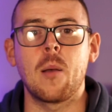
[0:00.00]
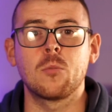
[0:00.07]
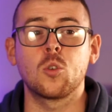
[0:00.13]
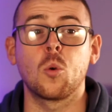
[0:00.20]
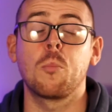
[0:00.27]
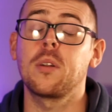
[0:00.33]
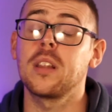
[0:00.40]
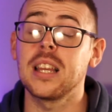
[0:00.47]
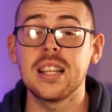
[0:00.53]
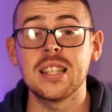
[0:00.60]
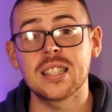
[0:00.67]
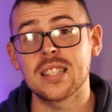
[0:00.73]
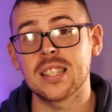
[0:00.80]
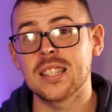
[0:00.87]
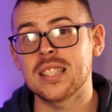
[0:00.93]
So
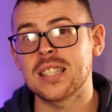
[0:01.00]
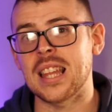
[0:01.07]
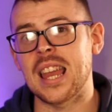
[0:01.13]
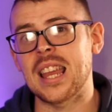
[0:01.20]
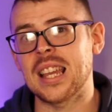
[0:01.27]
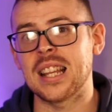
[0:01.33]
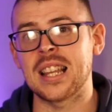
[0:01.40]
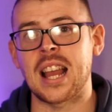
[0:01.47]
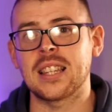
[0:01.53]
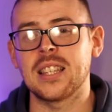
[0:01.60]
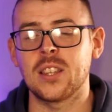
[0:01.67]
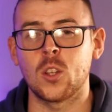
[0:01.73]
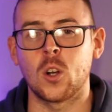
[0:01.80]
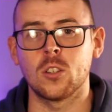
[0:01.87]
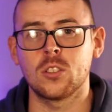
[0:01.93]
please stay
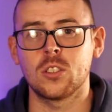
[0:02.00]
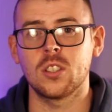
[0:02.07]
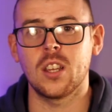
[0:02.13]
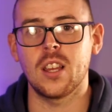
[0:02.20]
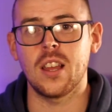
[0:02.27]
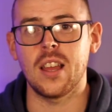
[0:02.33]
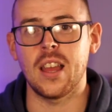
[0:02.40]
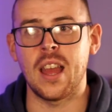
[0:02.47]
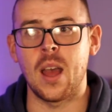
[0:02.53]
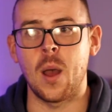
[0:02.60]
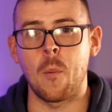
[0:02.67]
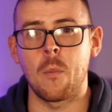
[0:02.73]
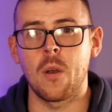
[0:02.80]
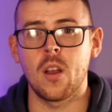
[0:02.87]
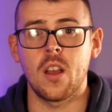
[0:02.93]
connected to us.
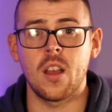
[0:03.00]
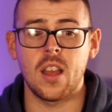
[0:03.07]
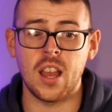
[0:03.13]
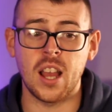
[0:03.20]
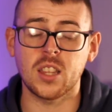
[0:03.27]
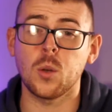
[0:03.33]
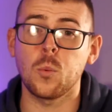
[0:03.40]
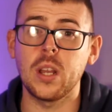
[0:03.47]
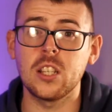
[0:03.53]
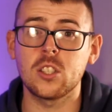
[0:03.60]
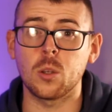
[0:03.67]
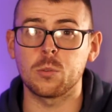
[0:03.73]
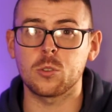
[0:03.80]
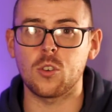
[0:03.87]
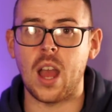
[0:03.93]
Hit the wee
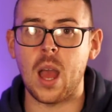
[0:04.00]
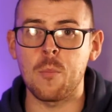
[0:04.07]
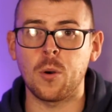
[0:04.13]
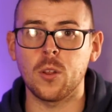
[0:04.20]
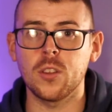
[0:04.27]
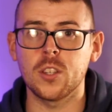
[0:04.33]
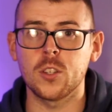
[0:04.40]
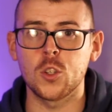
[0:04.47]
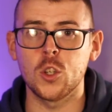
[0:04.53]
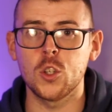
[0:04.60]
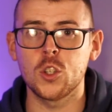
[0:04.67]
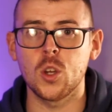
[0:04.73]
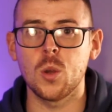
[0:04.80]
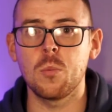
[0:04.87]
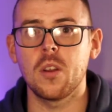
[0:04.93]
subscribe button on
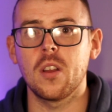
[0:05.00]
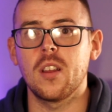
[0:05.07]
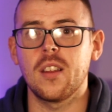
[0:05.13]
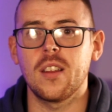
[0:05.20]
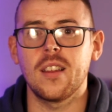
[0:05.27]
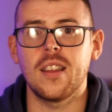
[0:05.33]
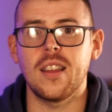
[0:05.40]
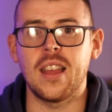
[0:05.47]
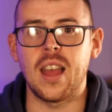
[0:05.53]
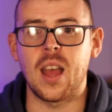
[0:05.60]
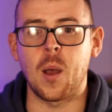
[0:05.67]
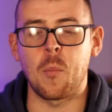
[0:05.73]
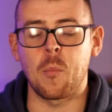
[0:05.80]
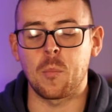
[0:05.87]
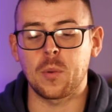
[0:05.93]
YouTube.
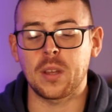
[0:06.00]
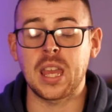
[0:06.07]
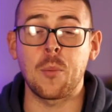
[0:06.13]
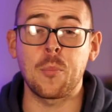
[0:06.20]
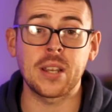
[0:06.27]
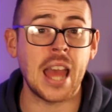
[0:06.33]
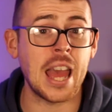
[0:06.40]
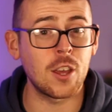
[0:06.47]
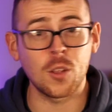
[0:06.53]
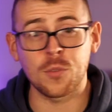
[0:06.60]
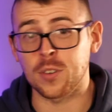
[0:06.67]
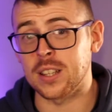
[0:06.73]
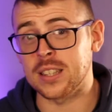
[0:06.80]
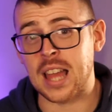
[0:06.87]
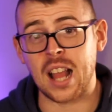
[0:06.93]
Keep an eye out
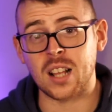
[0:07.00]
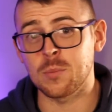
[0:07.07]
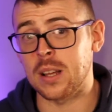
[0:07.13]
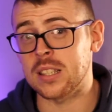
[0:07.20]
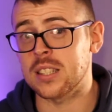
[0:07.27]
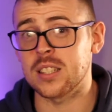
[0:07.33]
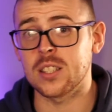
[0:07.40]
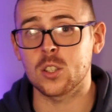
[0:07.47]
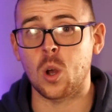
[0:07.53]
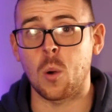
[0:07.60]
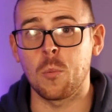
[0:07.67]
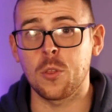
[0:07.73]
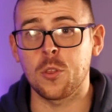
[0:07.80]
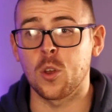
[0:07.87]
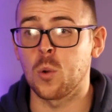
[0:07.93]
for the text messages
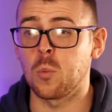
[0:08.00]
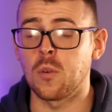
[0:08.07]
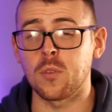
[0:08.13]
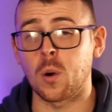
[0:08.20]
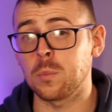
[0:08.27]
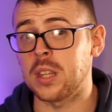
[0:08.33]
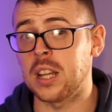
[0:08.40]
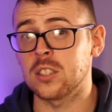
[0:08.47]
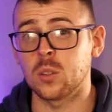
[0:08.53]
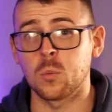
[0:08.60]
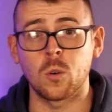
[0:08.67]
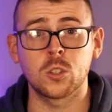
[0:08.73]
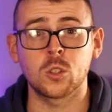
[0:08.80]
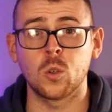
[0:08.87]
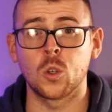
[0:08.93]
coming through with updates of
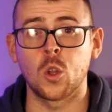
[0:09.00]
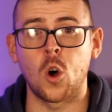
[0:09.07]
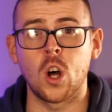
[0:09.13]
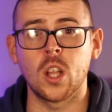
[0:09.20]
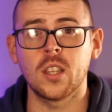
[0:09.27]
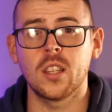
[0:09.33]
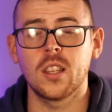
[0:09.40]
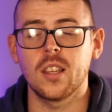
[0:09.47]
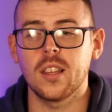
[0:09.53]
what's going on.